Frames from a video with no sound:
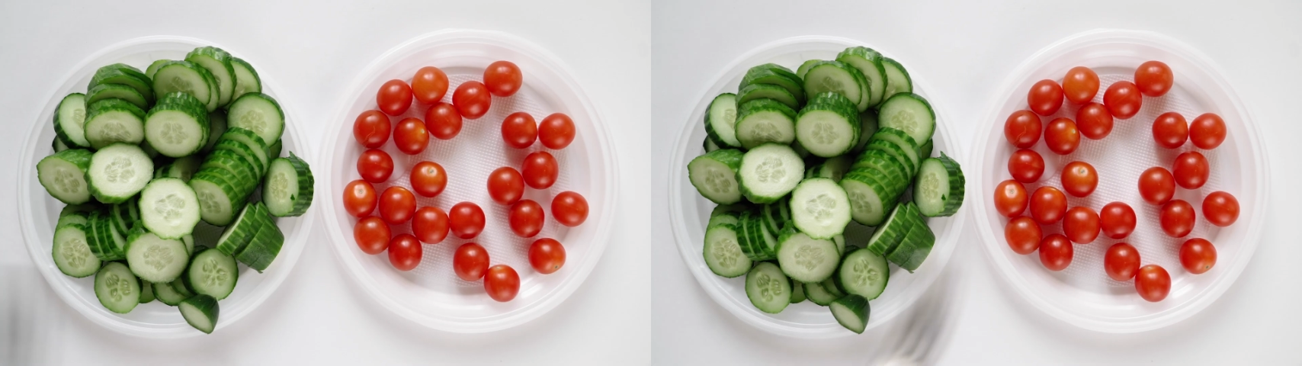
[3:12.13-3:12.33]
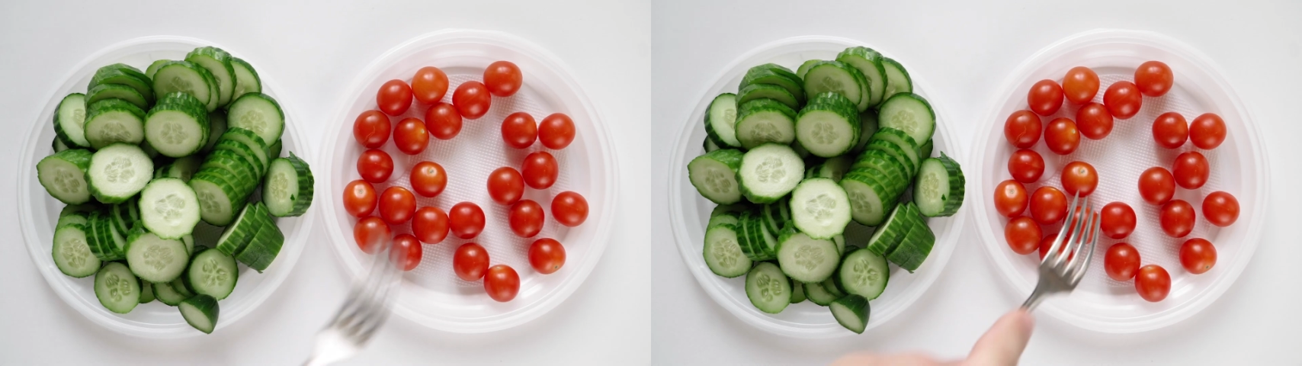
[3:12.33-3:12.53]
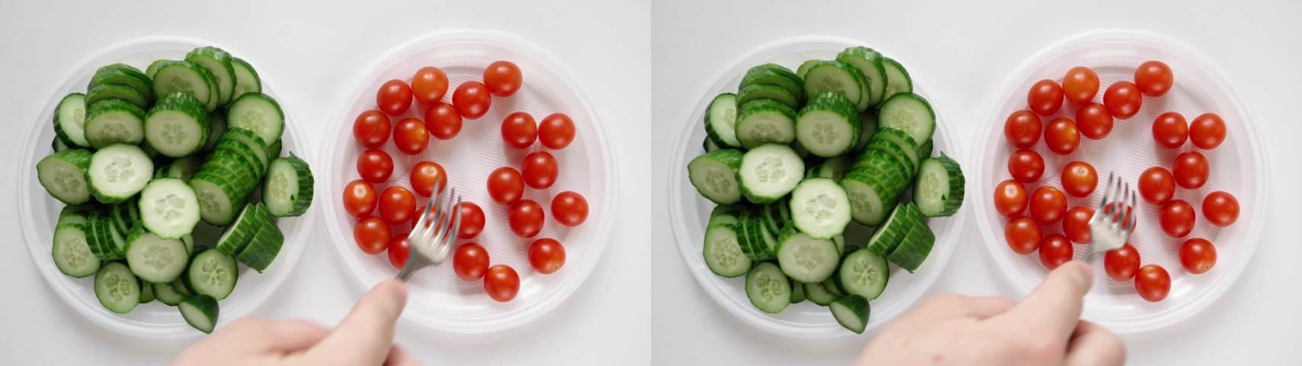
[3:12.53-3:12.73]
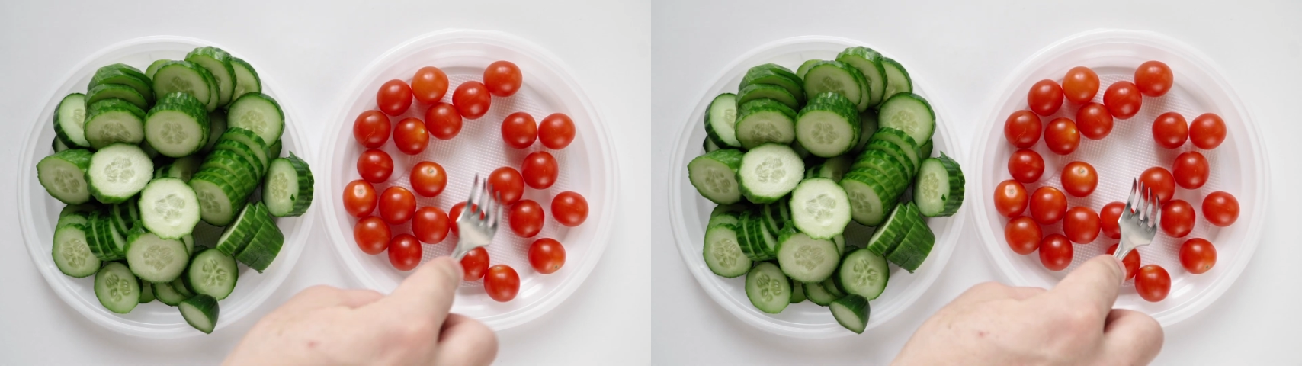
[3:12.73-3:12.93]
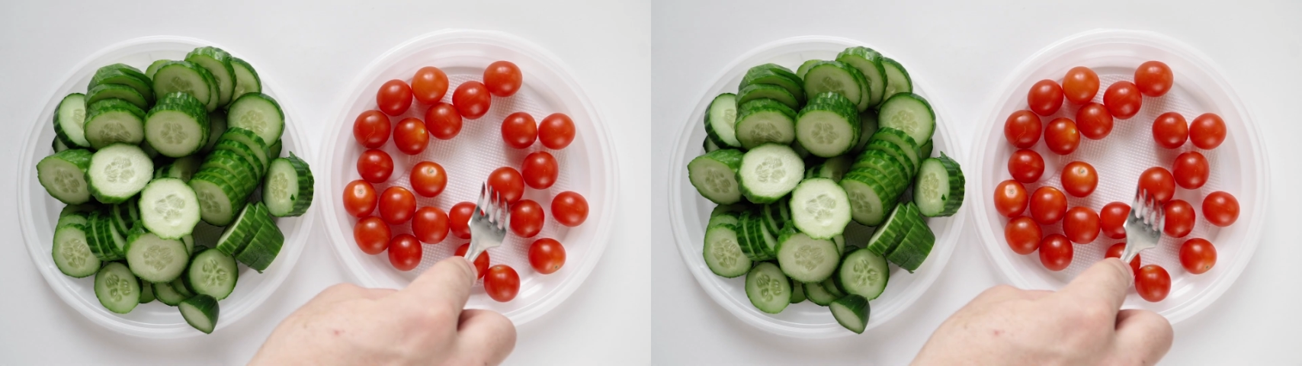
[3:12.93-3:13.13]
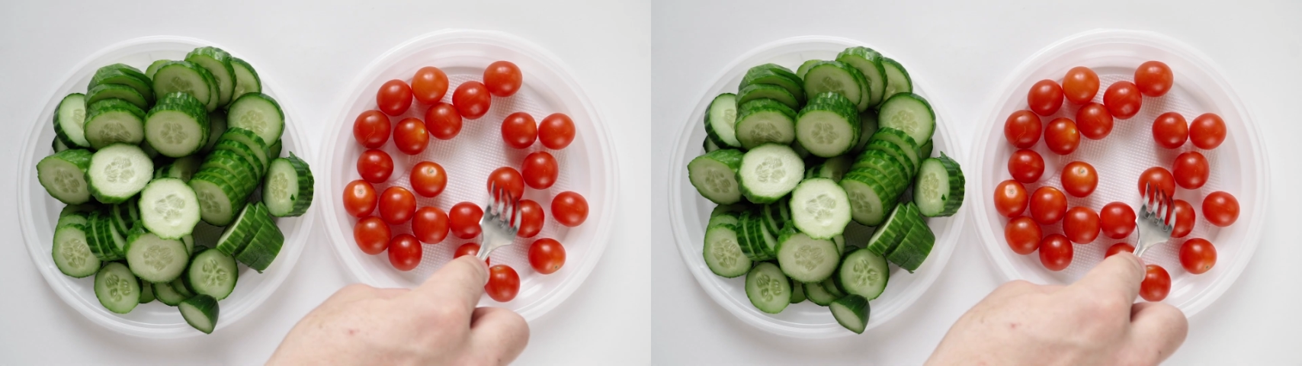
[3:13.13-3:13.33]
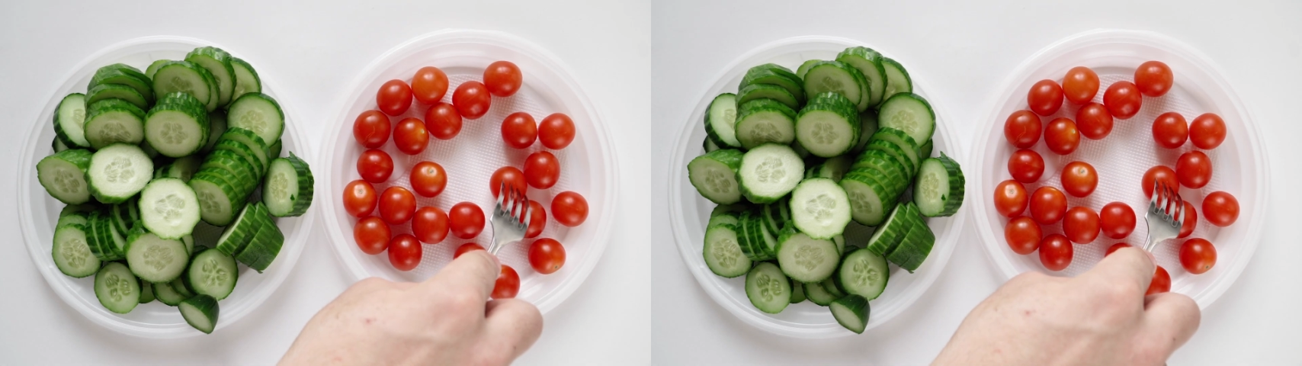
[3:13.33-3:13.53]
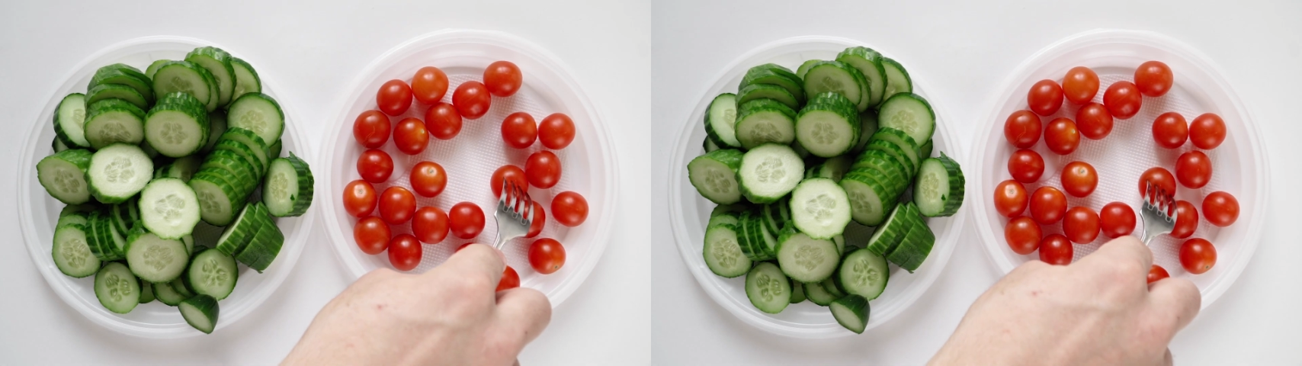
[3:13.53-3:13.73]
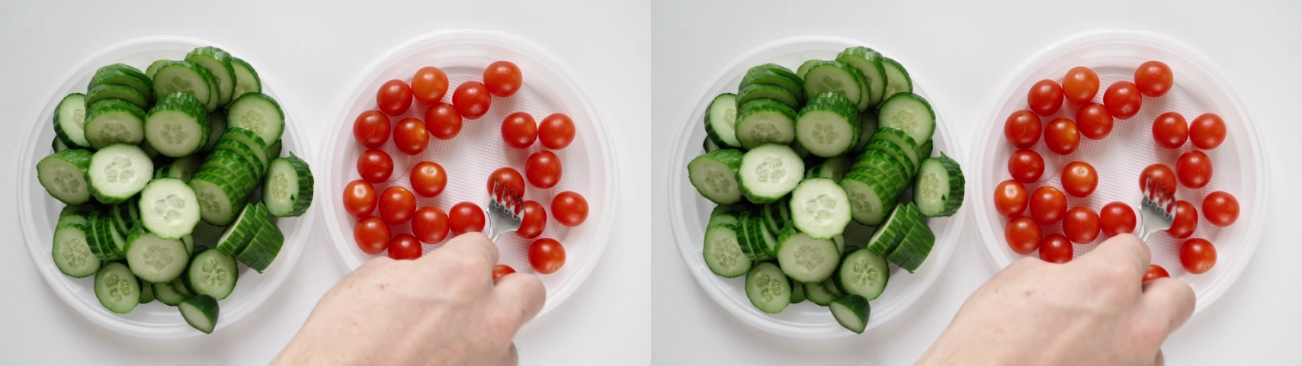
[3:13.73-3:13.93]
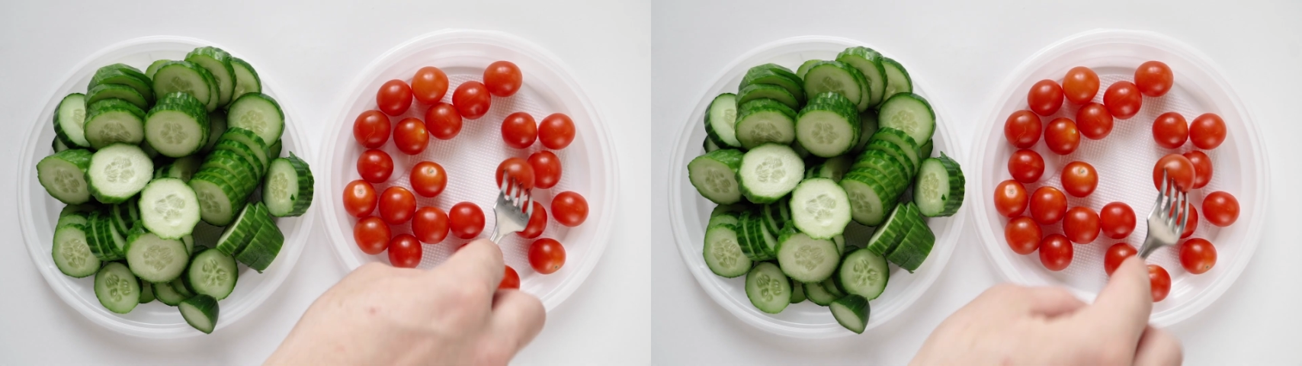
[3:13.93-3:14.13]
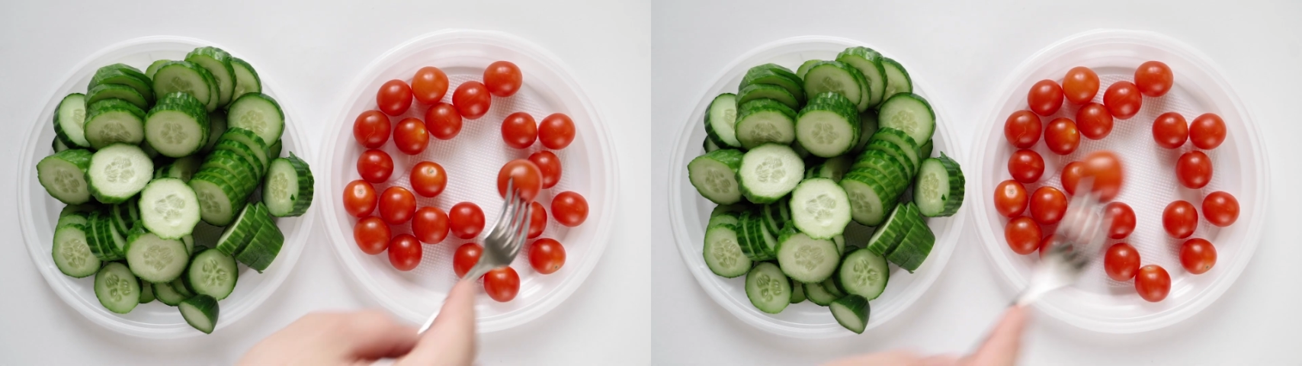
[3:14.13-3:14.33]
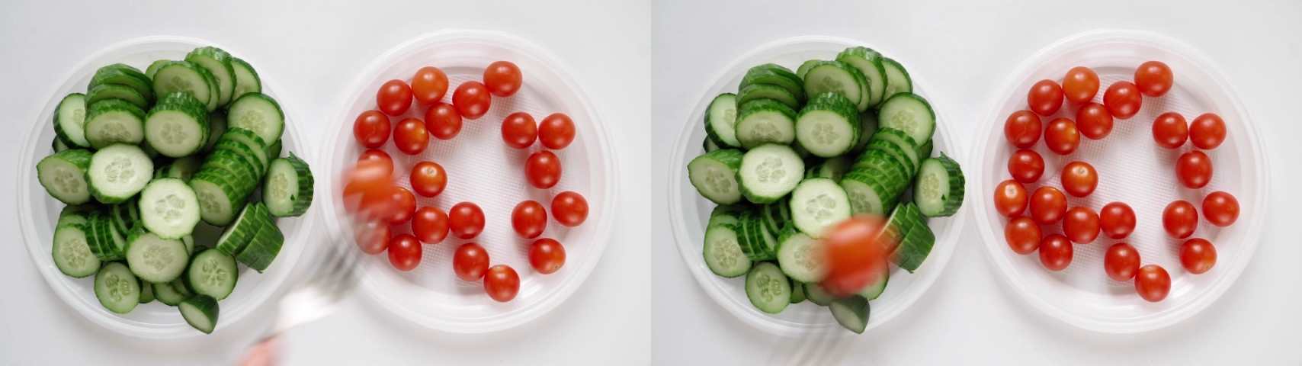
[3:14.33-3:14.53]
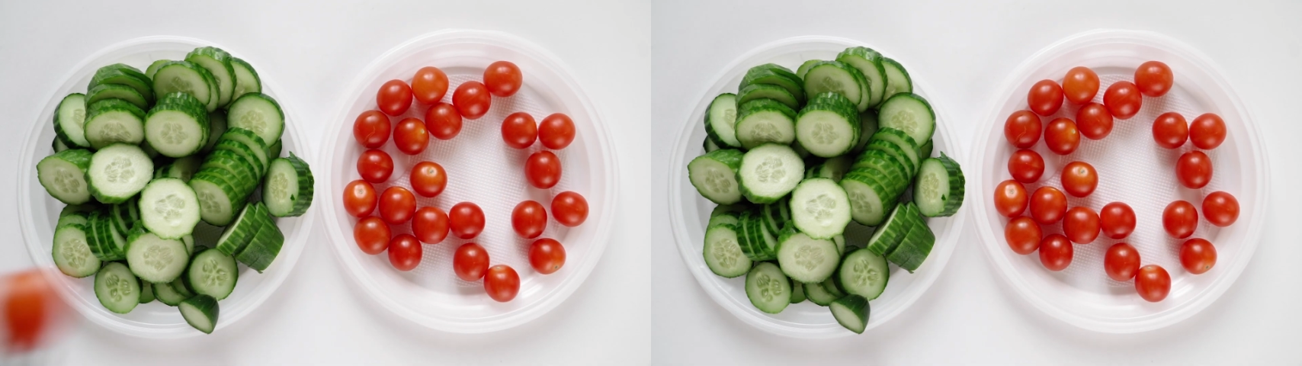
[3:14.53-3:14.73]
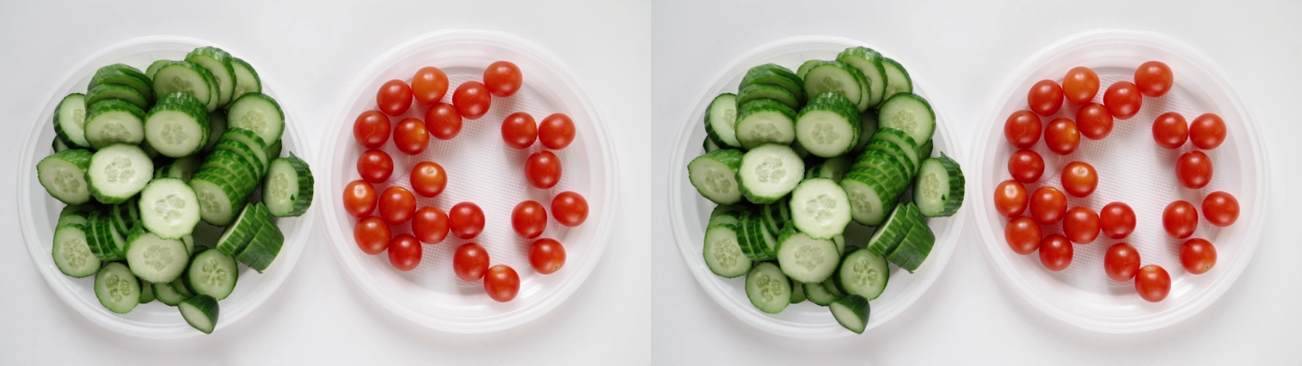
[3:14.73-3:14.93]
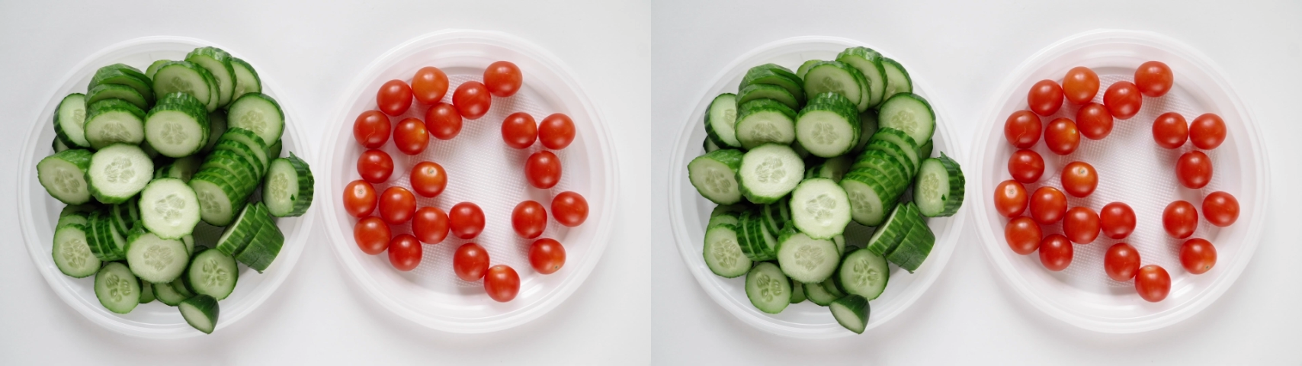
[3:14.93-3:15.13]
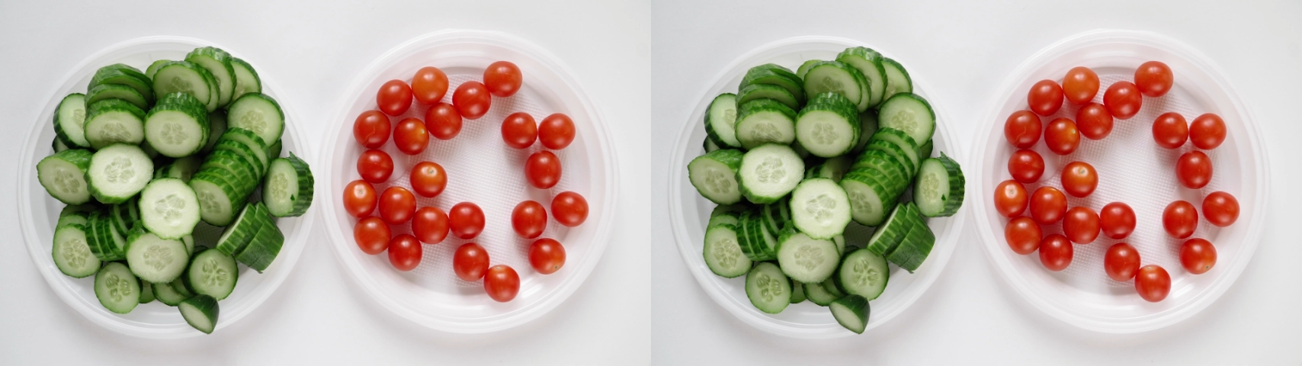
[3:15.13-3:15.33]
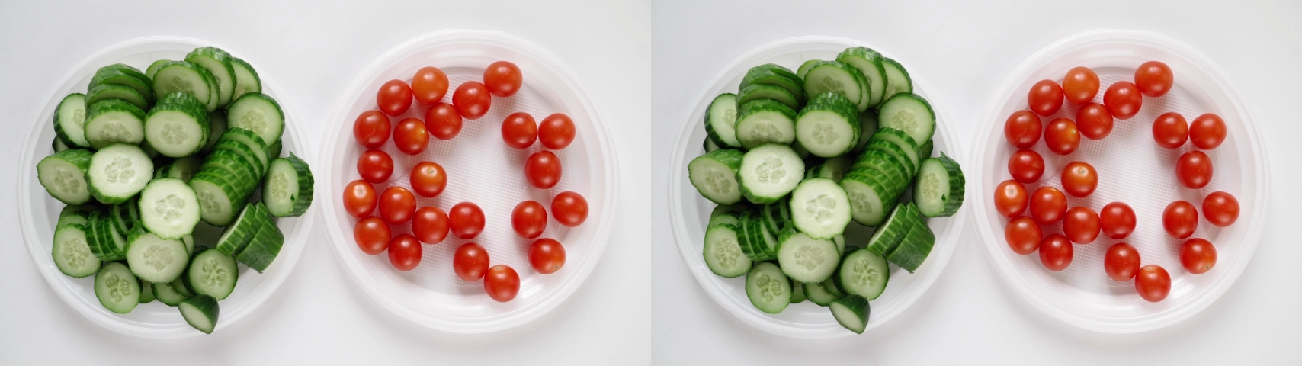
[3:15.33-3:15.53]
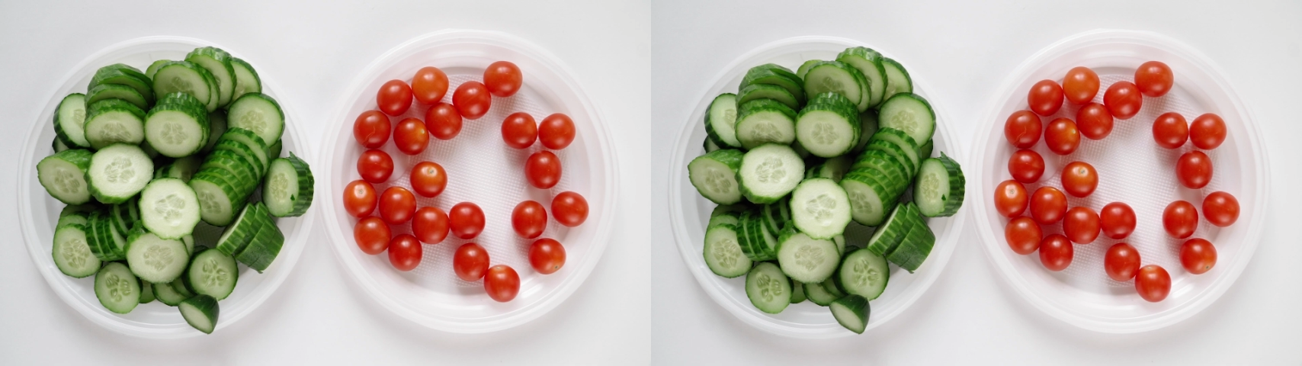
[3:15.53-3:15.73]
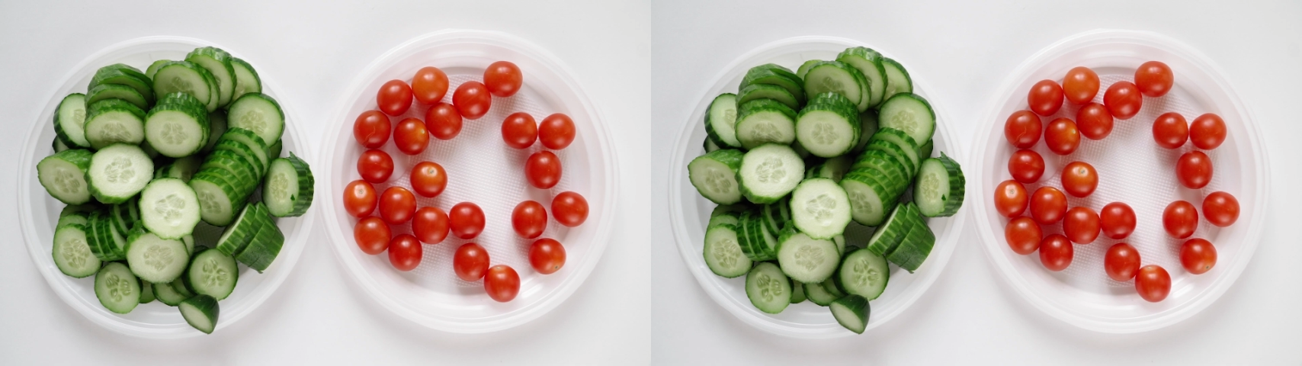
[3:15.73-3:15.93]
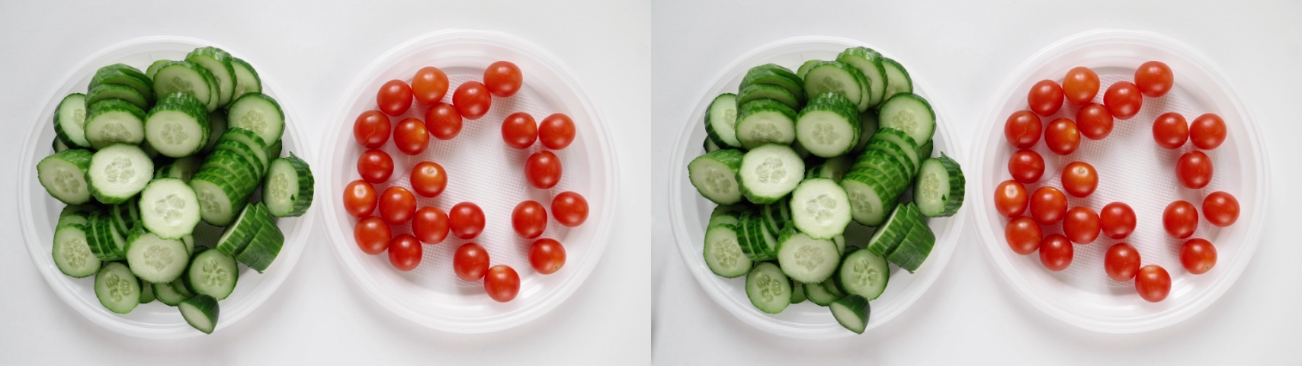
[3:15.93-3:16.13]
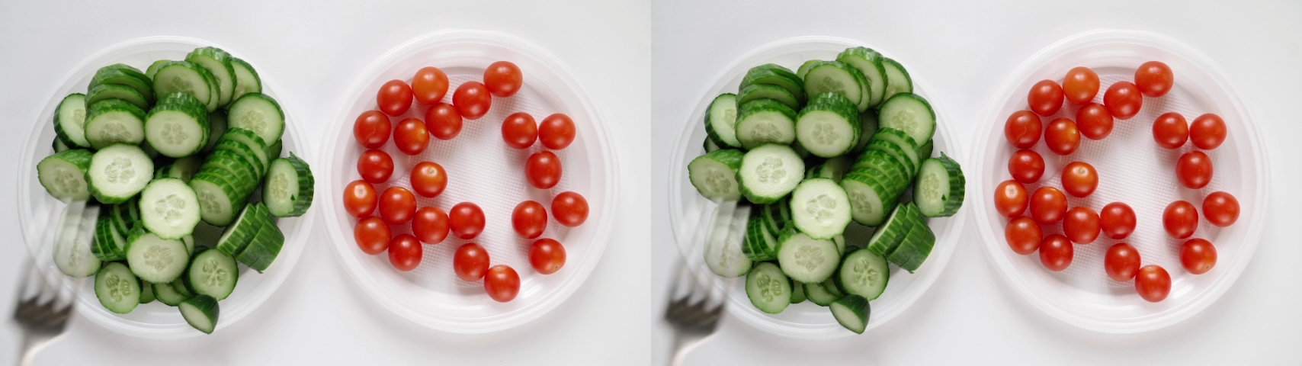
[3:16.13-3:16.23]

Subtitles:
(no speaker visible)